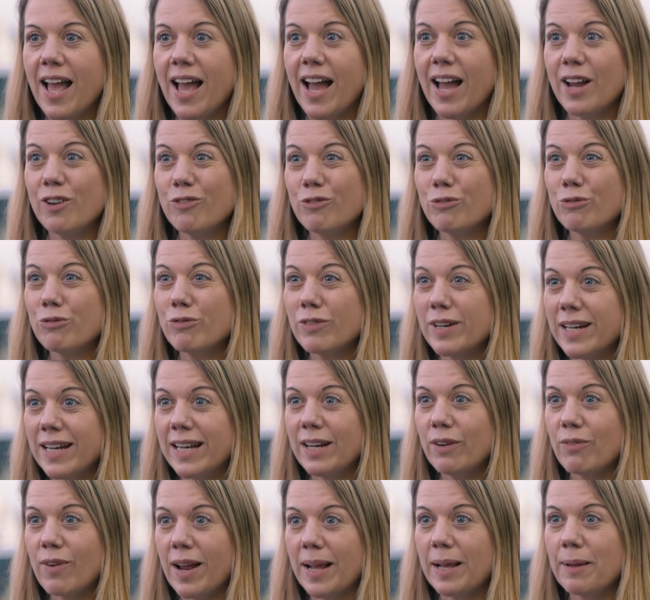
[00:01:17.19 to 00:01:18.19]
I'd
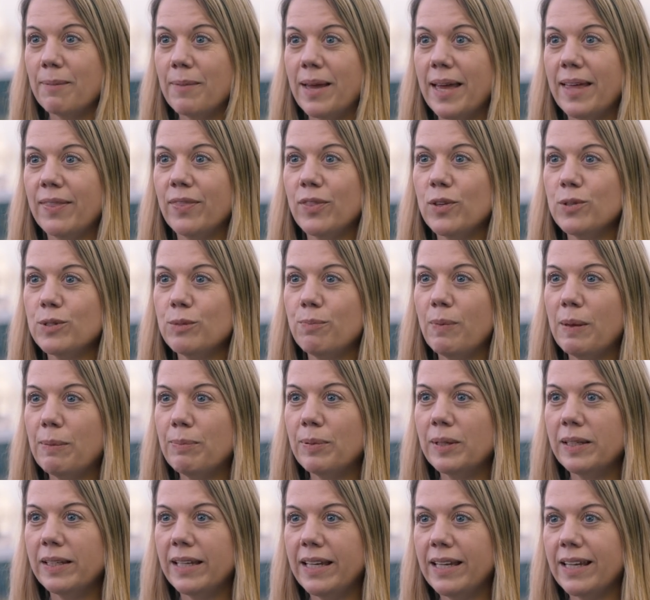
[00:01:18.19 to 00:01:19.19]
really recommend those
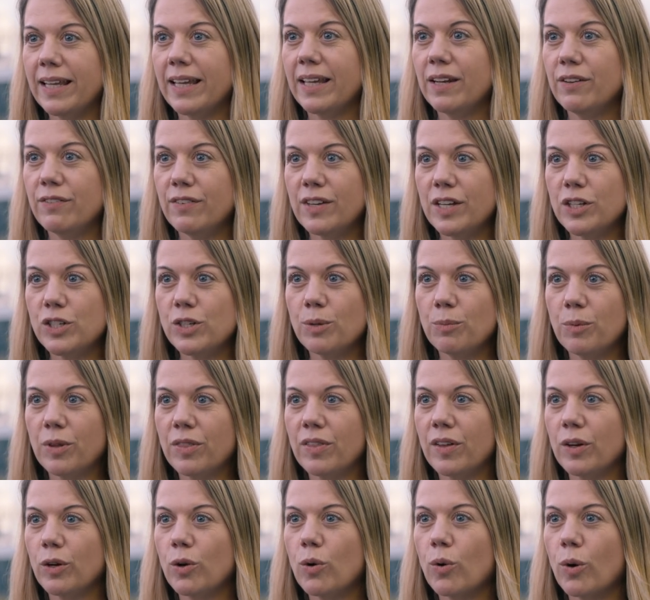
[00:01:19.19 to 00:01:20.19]
people leading innovation
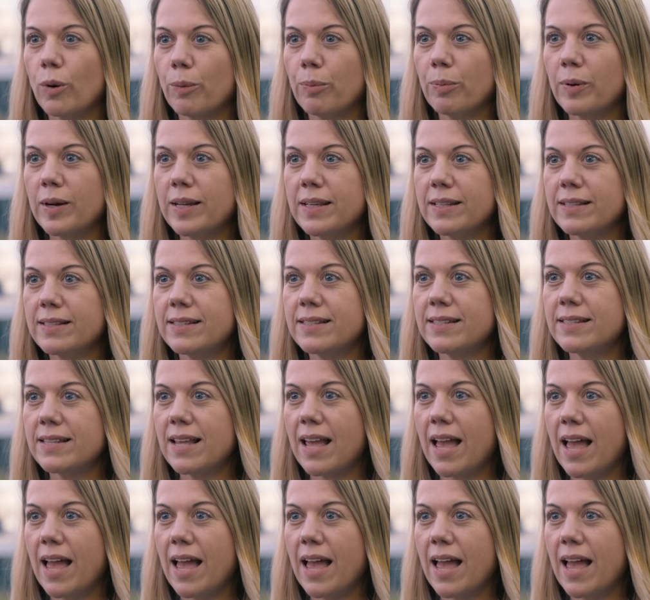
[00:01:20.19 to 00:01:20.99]
within corporates